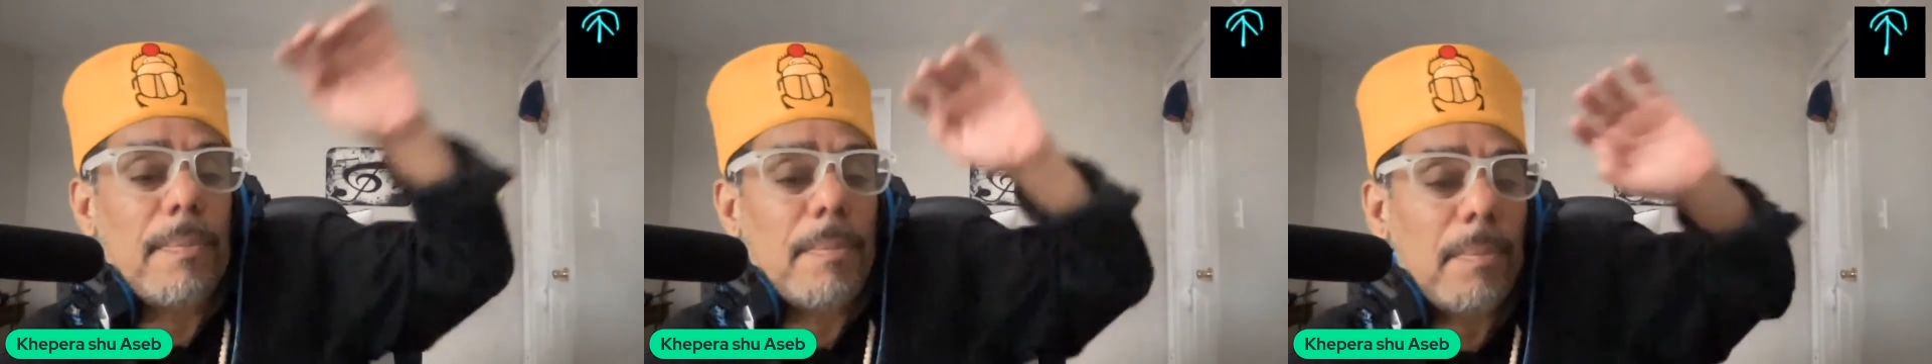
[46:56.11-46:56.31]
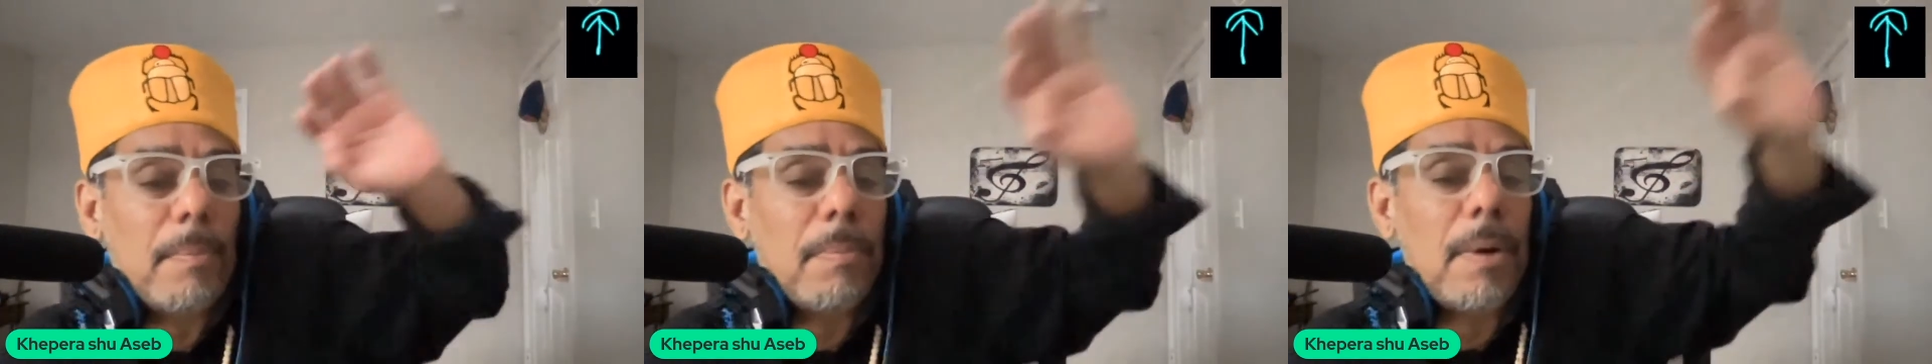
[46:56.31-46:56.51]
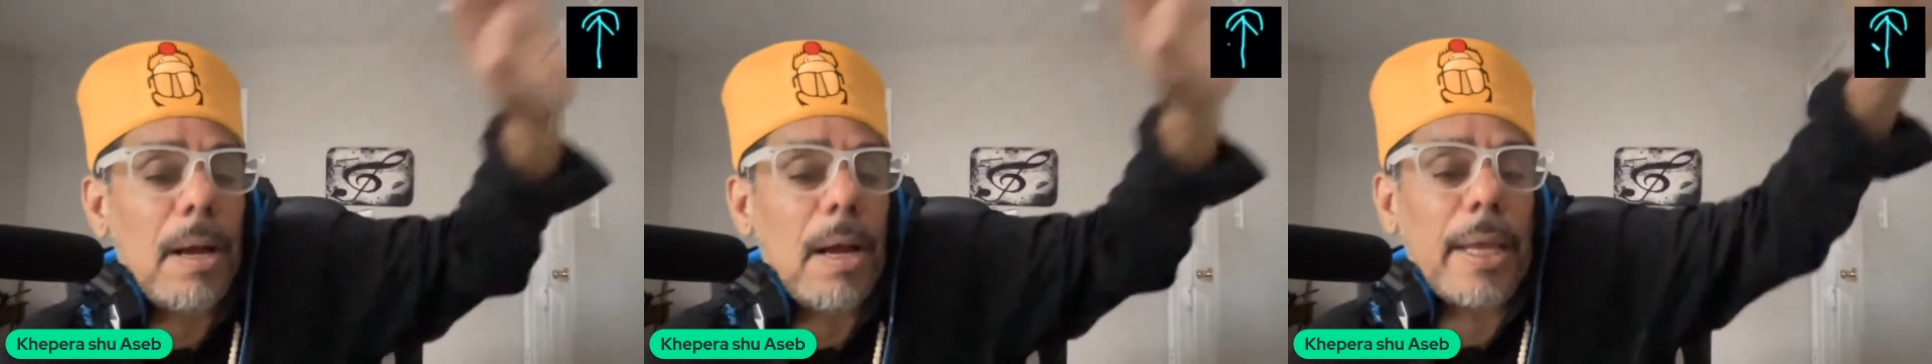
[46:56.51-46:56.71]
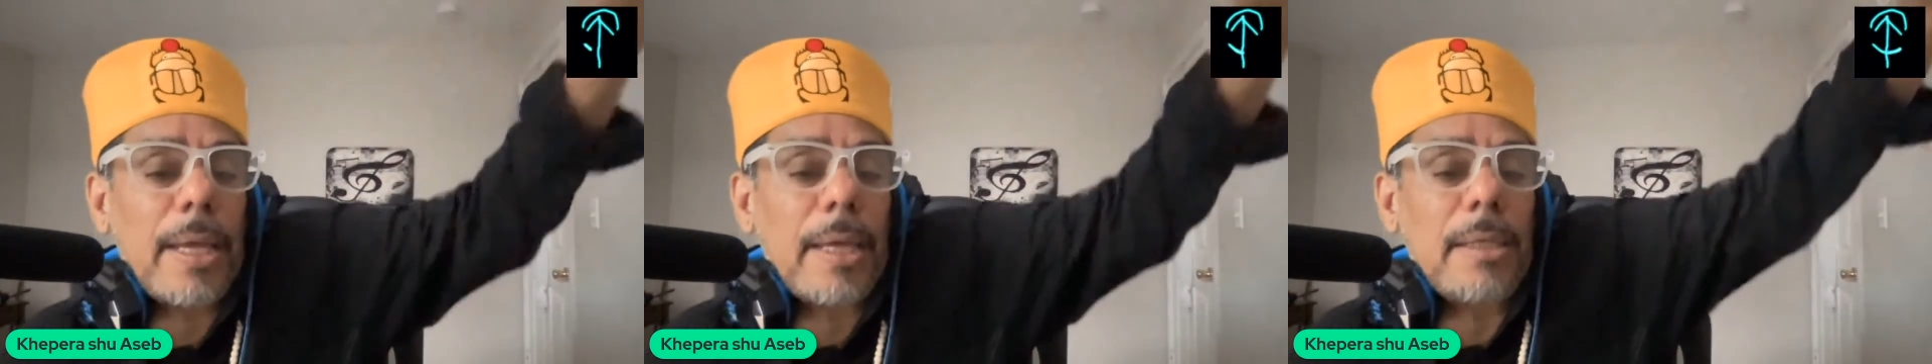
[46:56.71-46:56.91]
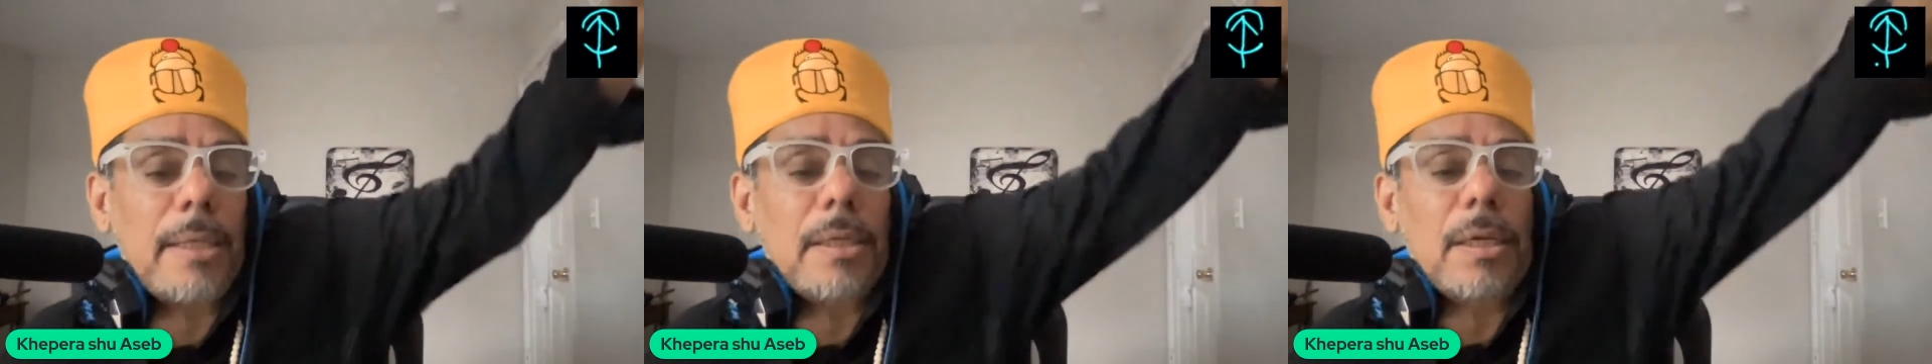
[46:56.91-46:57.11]

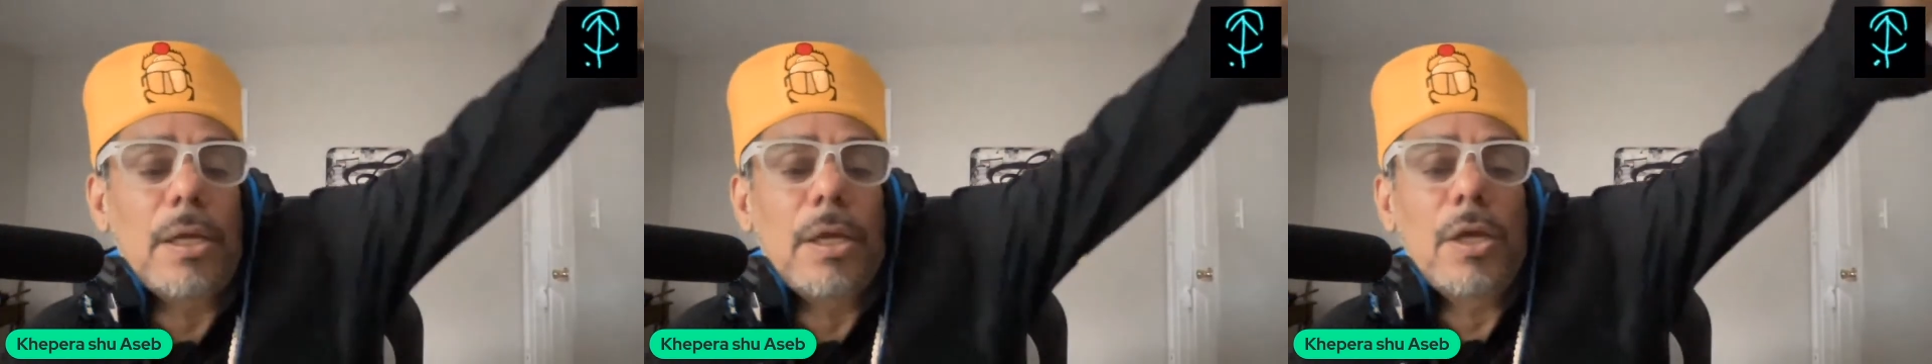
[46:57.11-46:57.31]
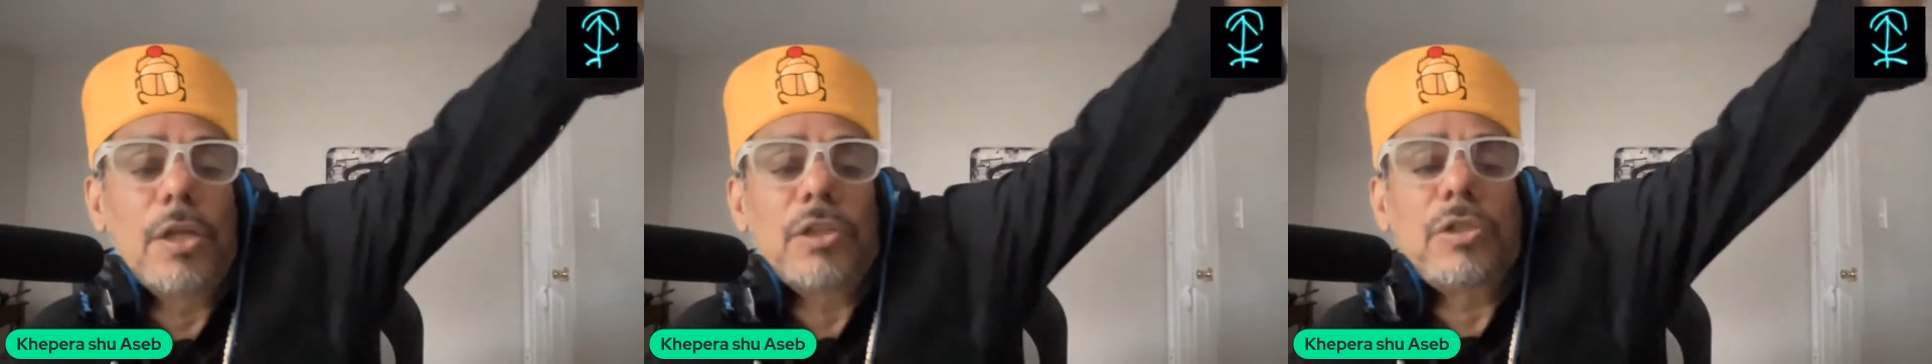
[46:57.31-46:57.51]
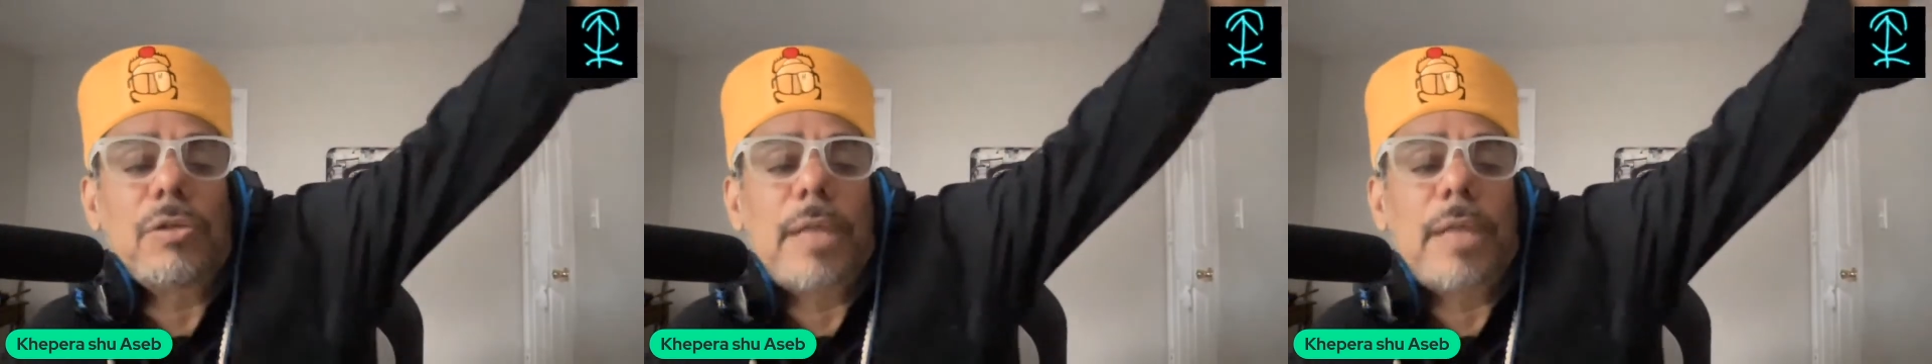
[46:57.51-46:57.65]
mind to